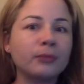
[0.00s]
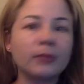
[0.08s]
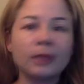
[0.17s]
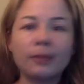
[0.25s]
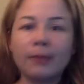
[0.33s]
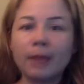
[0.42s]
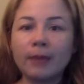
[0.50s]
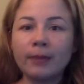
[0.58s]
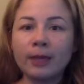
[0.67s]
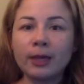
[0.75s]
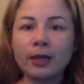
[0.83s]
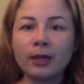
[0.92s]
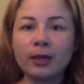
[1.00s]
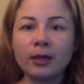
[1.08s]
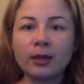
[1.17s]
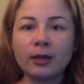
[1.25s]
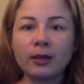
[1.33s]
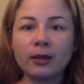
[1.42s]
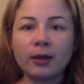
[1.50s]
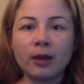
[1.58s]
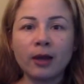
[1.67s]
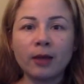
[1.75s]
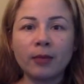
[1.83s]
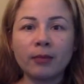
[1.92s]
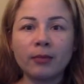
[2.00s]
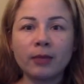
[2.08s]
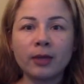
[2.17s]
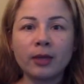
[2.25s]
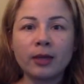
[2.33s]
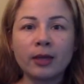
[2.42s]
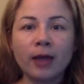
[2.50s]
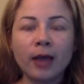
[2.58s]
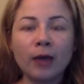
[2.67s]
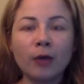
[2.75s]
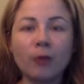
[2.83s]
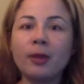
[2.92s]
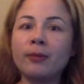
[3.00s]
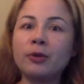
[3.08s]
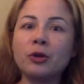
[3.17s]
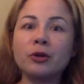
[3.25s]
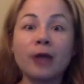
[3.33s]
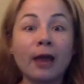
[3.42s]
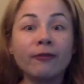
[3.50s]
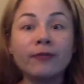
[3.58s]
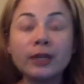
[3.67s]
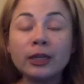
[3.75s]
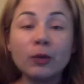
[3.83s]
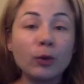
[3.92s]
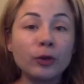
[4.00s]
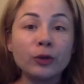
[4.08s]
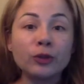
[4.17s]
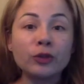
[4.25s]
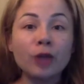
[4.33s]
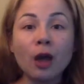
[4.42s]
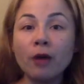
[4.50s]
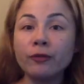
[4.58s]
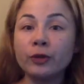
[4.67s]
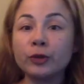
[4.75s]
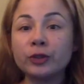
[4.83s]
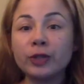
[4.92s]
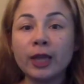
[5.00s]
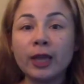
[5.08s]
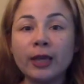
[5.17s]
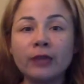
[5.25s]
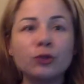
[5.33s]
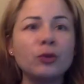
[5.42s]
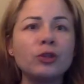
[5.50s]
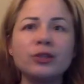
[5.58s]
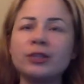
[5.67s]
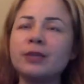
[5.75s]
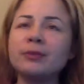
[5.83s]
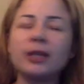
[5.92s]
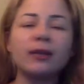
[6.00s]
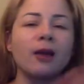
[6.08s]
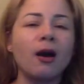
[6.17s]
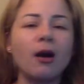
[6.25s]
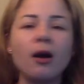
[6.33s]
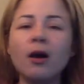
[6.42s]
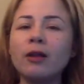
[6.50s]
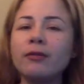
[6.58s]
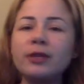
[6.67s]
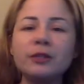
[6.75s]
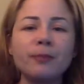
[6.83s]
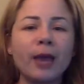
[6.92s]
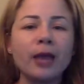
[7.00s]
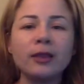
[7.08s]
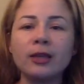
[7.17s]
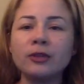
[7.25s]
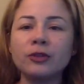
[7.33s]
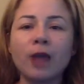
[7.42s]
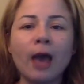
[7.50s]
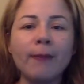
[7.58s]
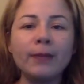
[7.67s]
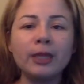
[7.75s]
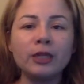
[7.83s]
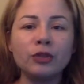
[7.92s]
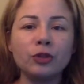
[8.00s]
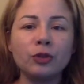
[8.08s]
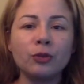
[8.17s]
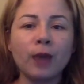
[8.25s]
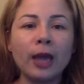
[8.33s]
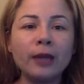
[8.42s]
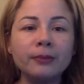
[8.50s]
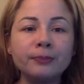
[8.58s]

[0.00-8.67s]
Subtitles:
Maybe I don't know, maybe you're not feeling well yourself, you're sick, and so it just seems like all of these bad things are happening to you, right?